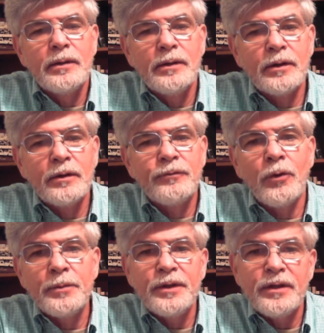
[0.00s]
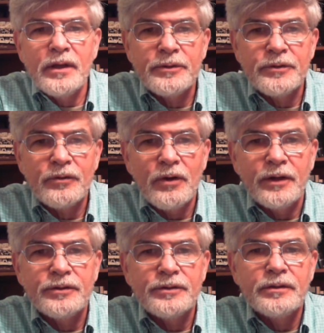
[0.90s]
conformed to the image of
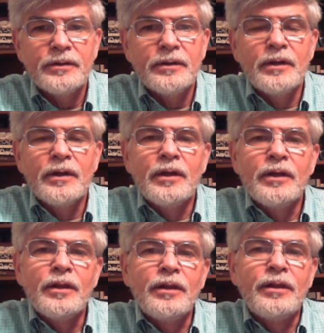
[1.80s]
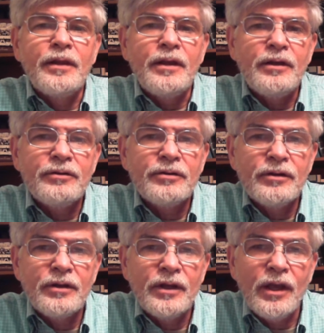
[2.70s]
Christ, these
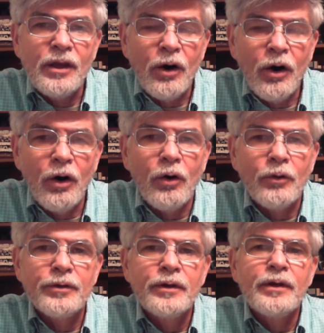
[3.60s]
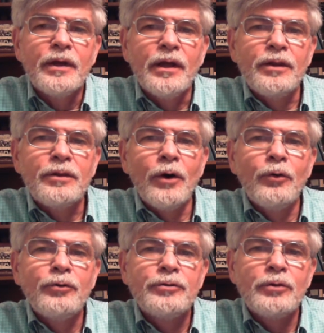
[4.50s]
he called, and
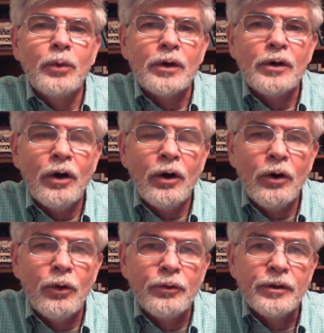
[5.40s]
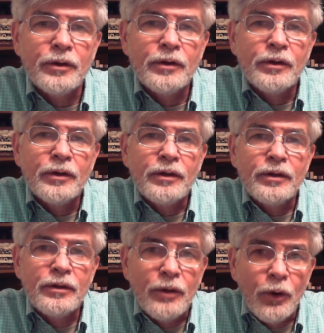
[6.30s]
those who were called,
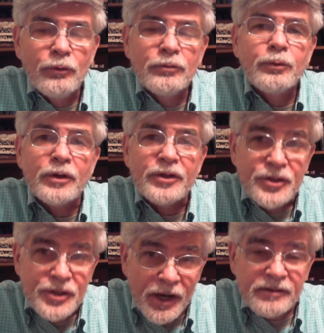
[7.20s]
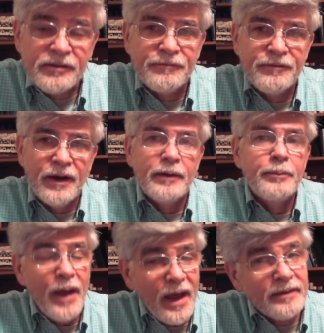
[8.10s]
those were justified,
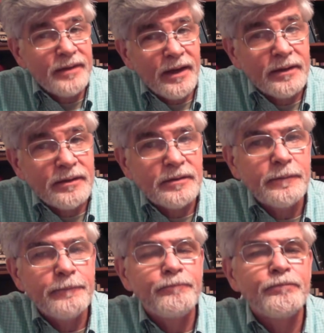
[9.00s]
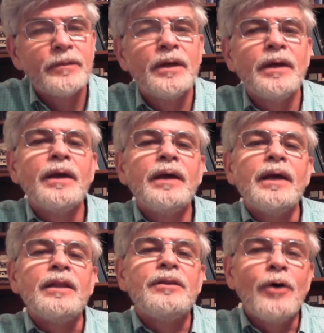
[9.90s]
past tense.
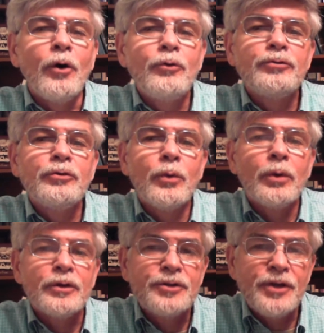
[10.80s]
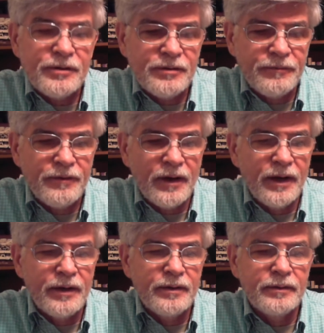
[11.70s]
And those who were justified,